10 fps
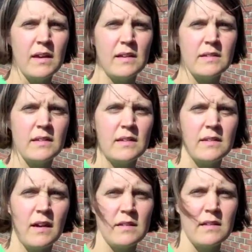is,
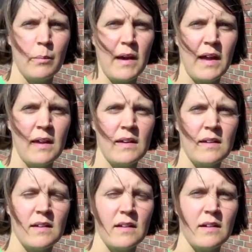does the bike
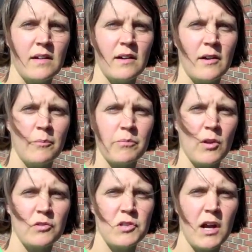um,
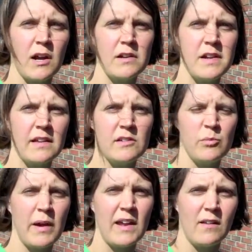charge as
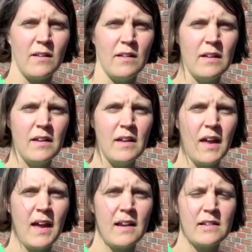you pedal
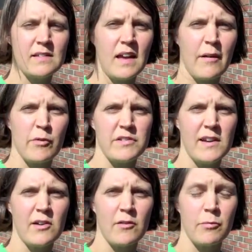and does it have
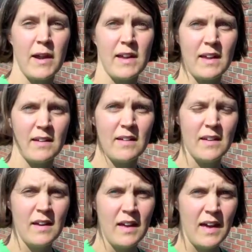regenerative braking?
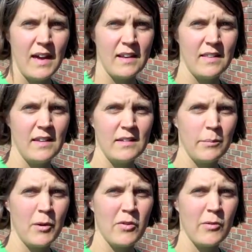And these
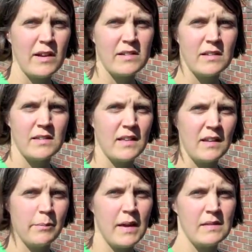are both questions
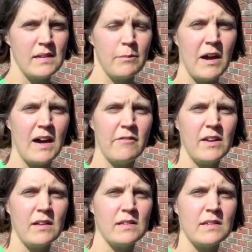that may seem
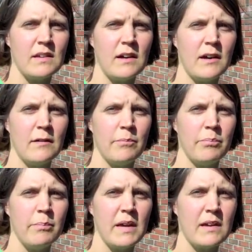obvious
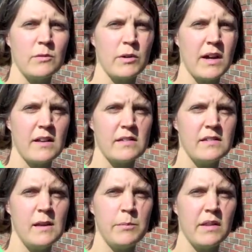um, because we're kind of
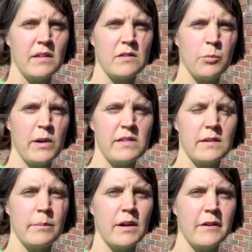steeped in this
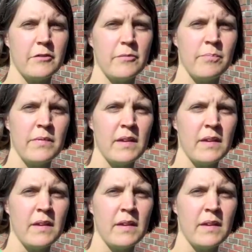wisdom of